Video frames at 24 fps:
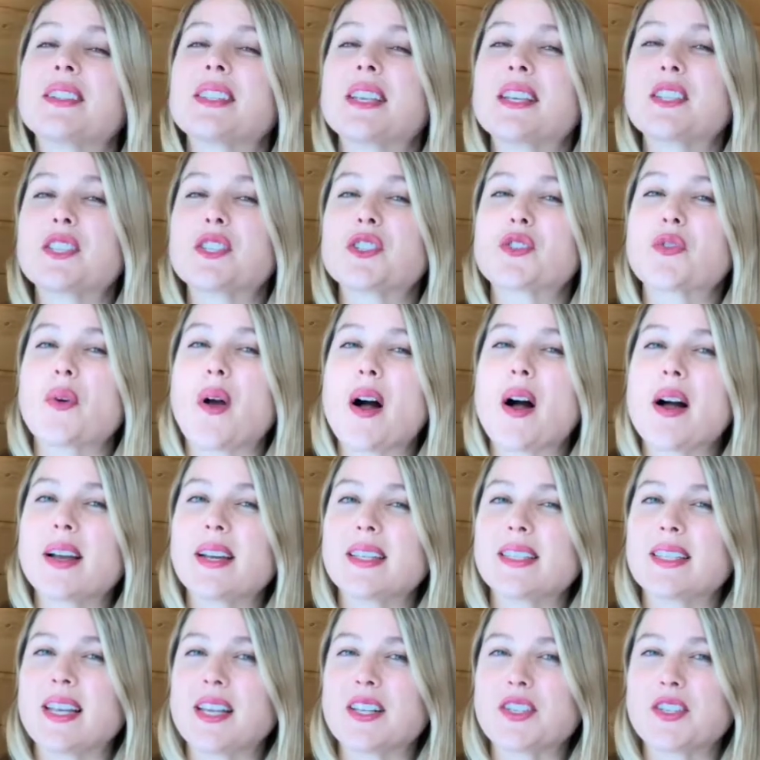There is a
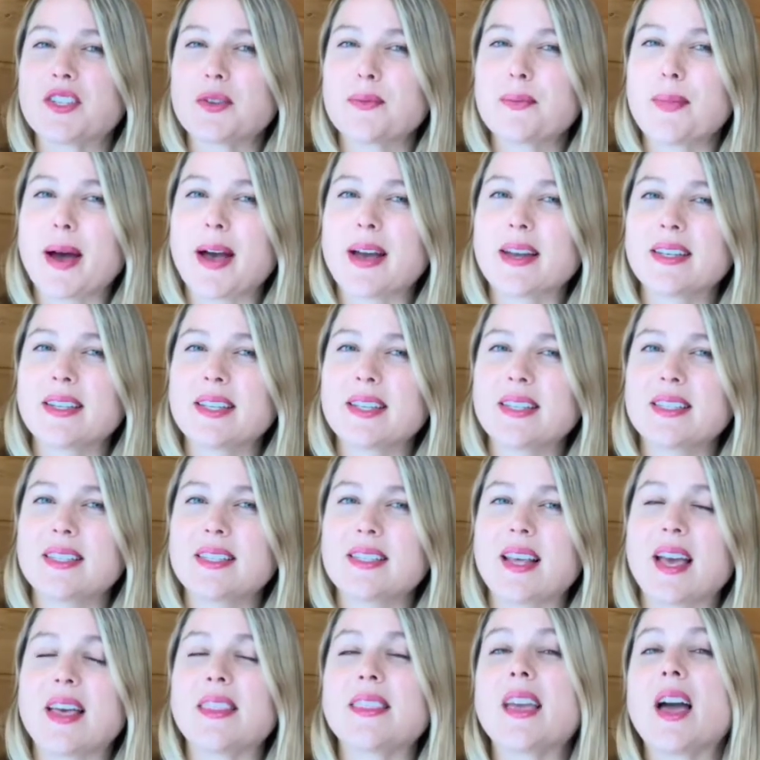strong intention behind it,
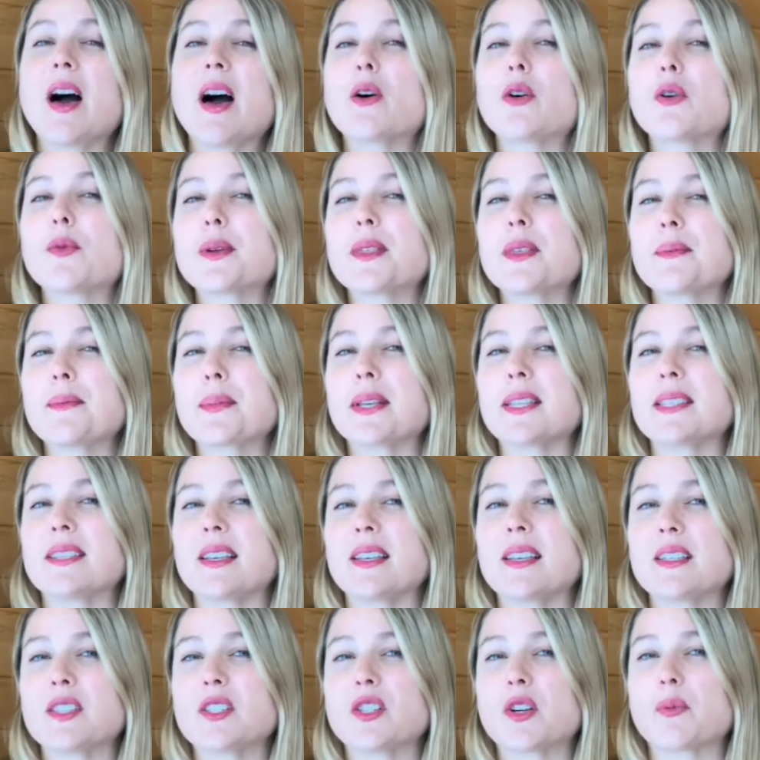and the algorithm
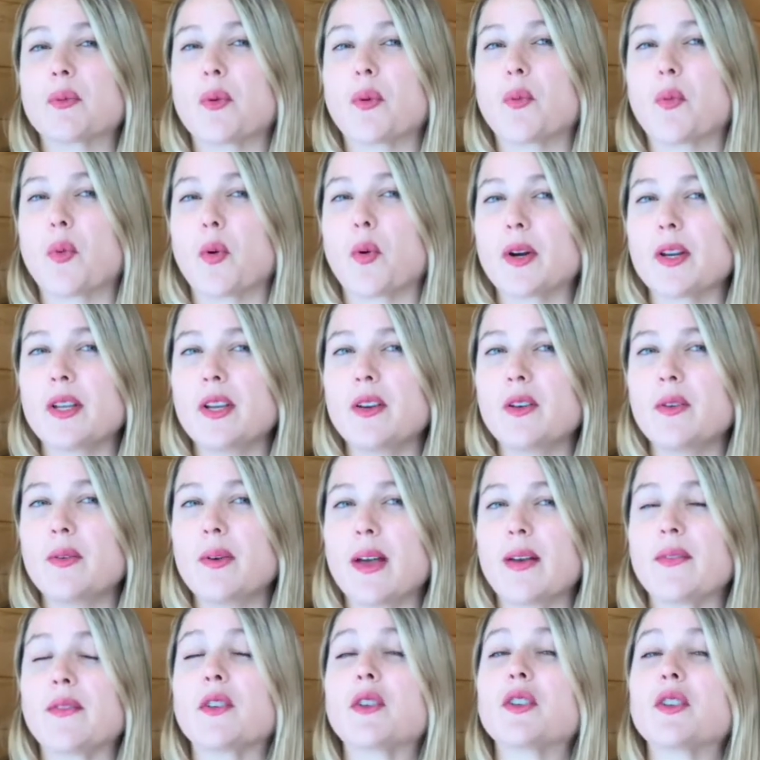exists to reward you
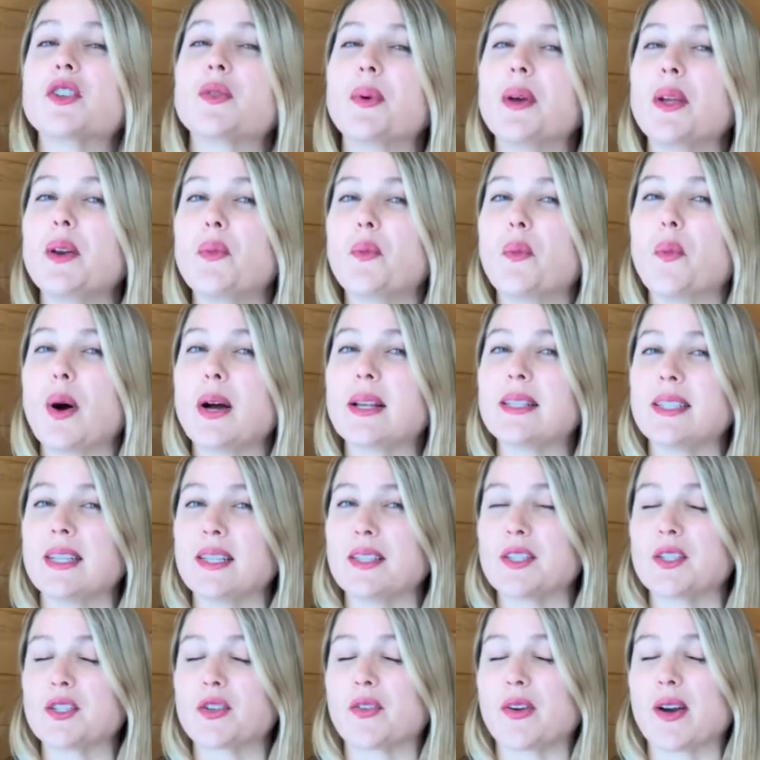if you're doing what
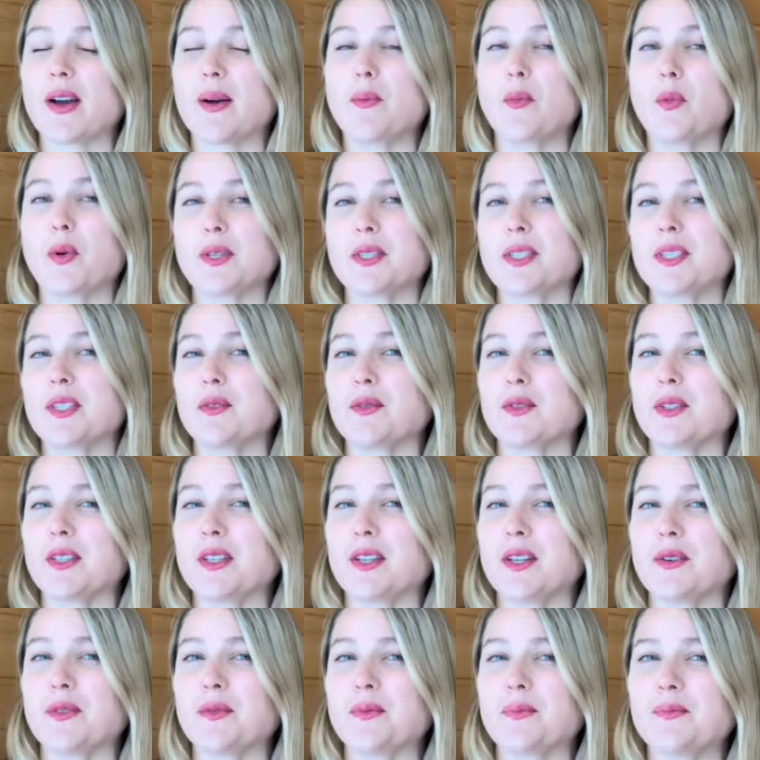Instagram wants you to
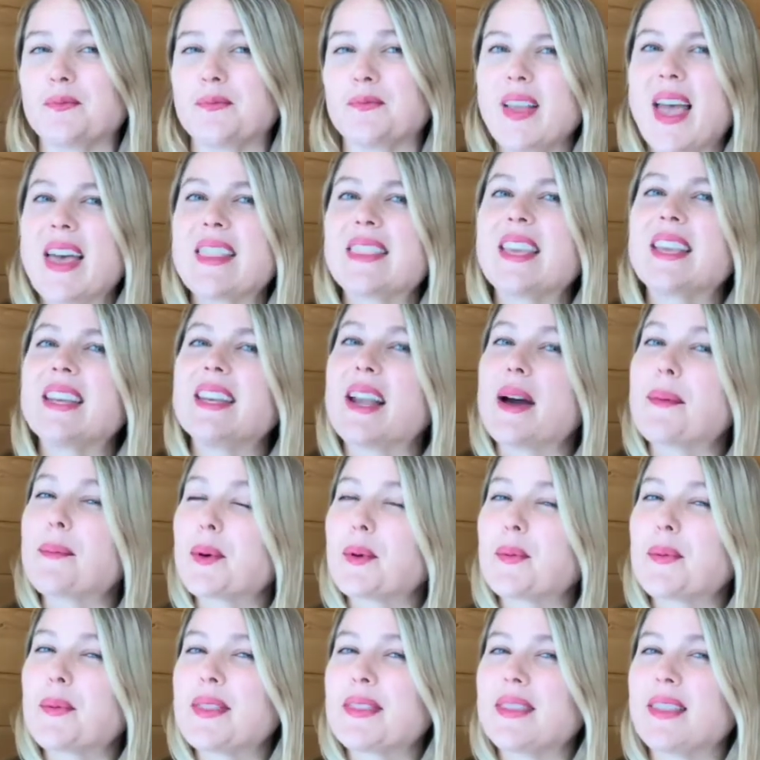do. And the
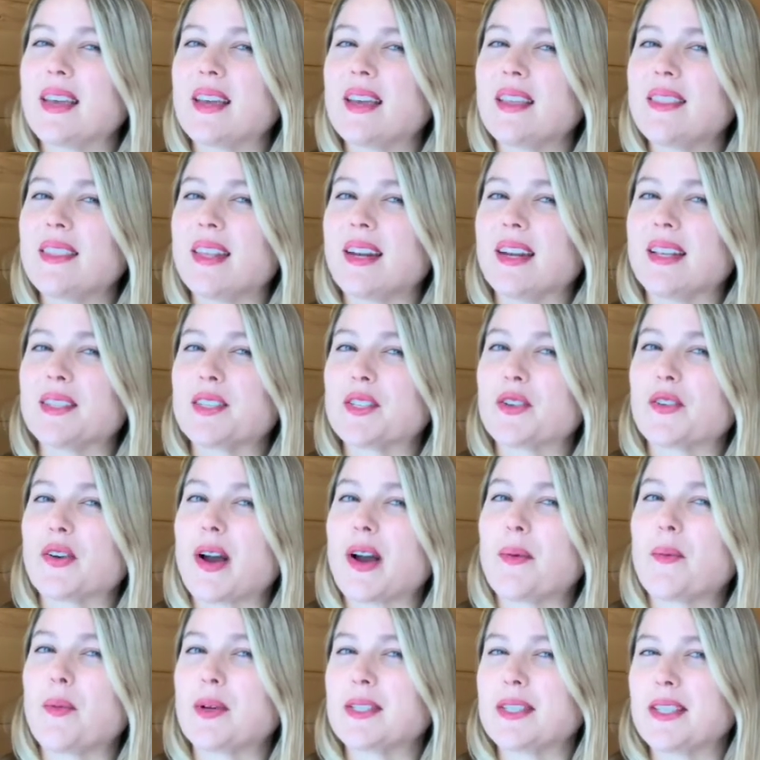number one thing that
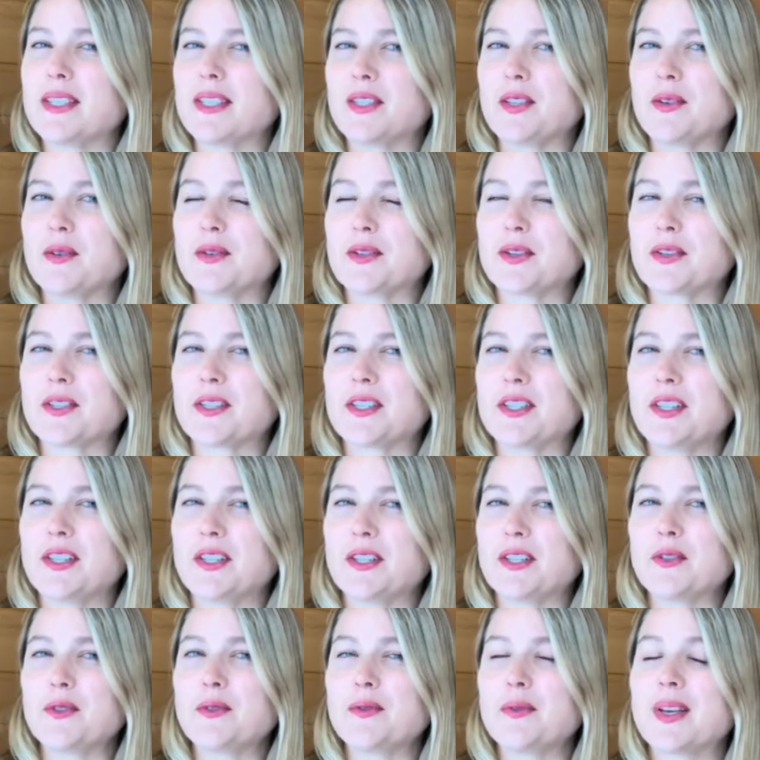Instagram wants its users to
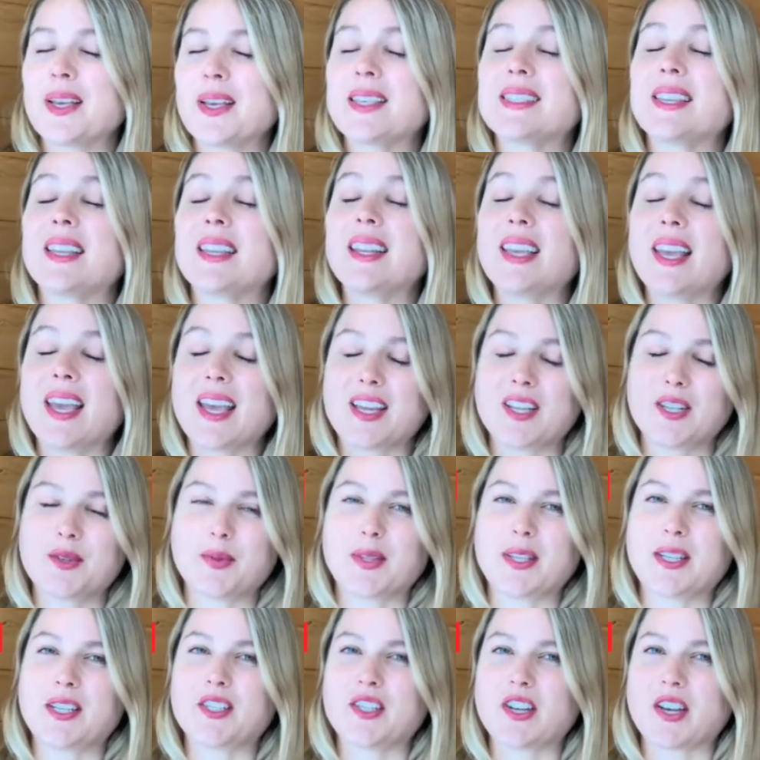do is engage
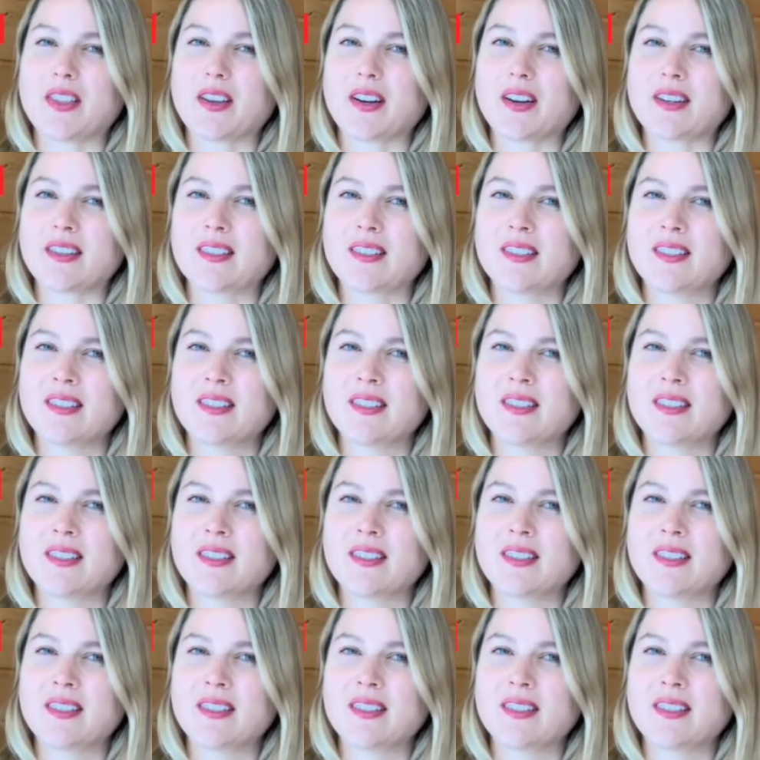with each other.